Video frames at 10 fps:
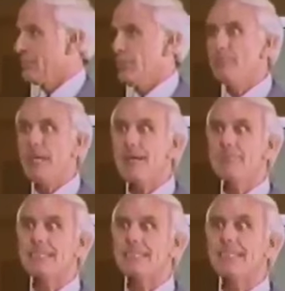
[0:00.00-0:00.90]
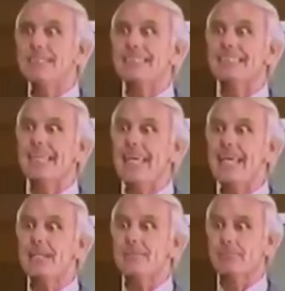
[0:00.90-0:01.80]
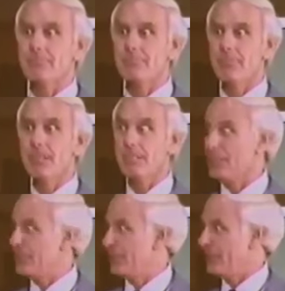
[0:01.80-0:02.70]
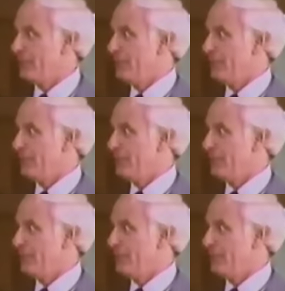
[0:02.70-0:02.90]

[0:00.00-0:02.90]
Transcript: Sometimes it doesn't take much.